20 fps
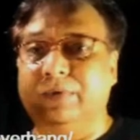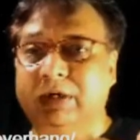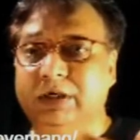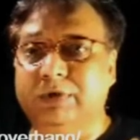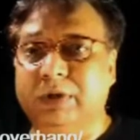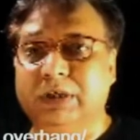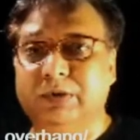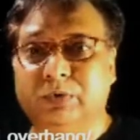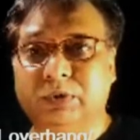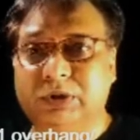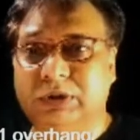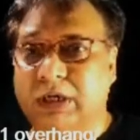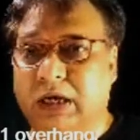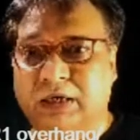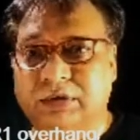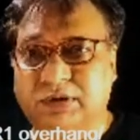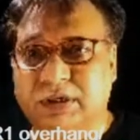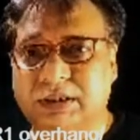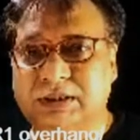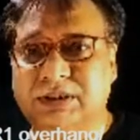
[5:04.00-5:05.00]
using
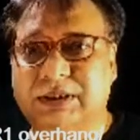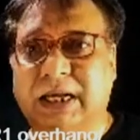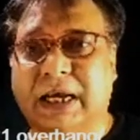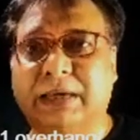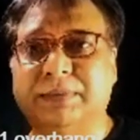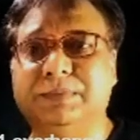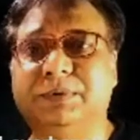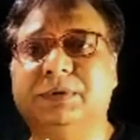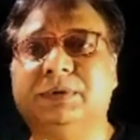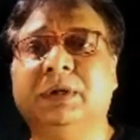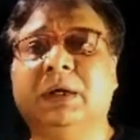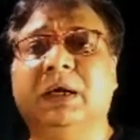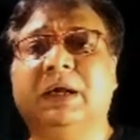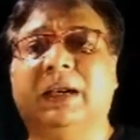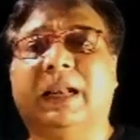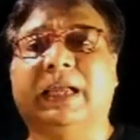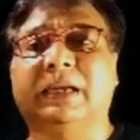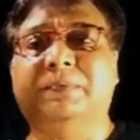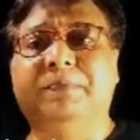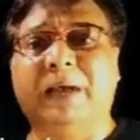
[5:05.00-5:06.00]
other enzymes
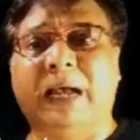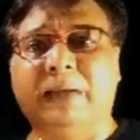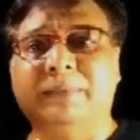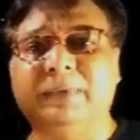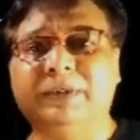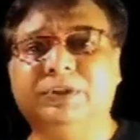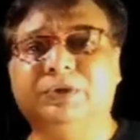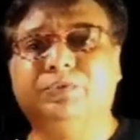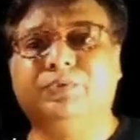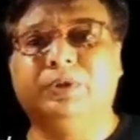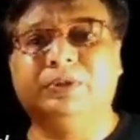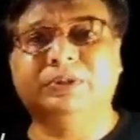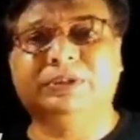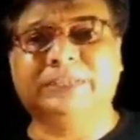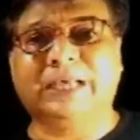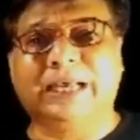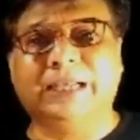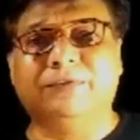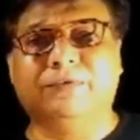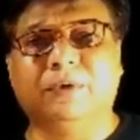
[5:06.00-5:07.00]
like BAMH1,
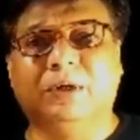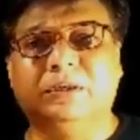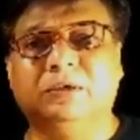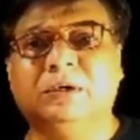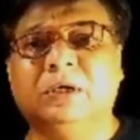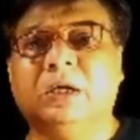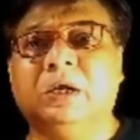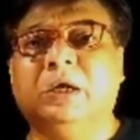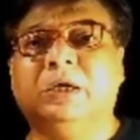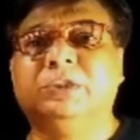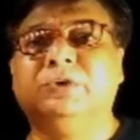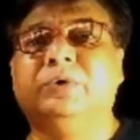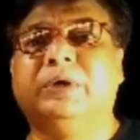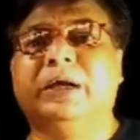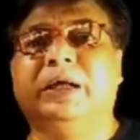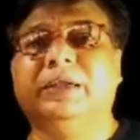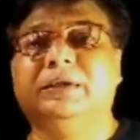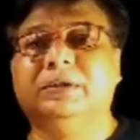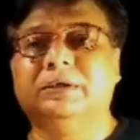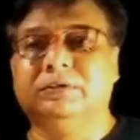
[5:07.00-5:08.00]
SAL1, you
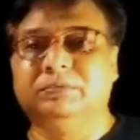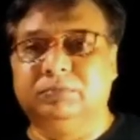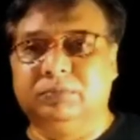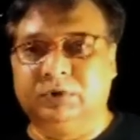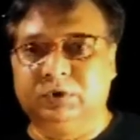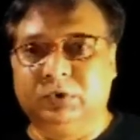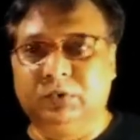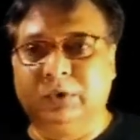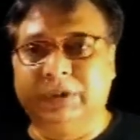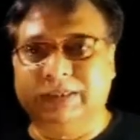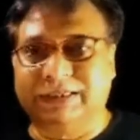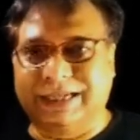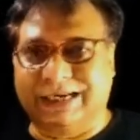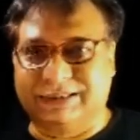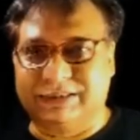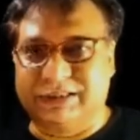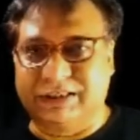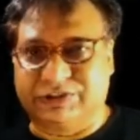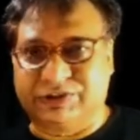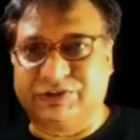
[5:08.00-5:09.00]
can do it at
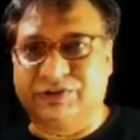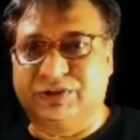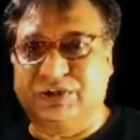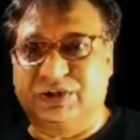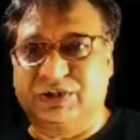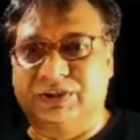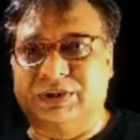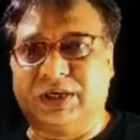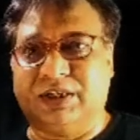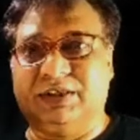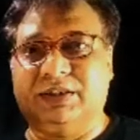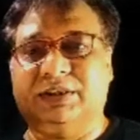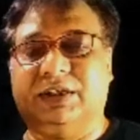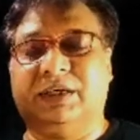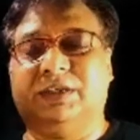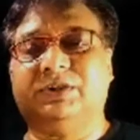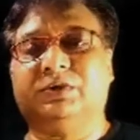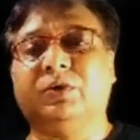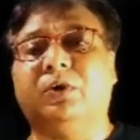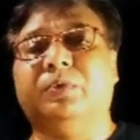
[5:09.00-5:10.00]
16 degrees centigrade.
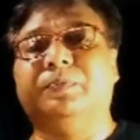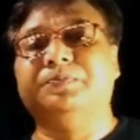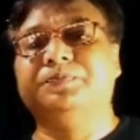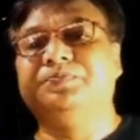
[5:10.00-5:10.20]
So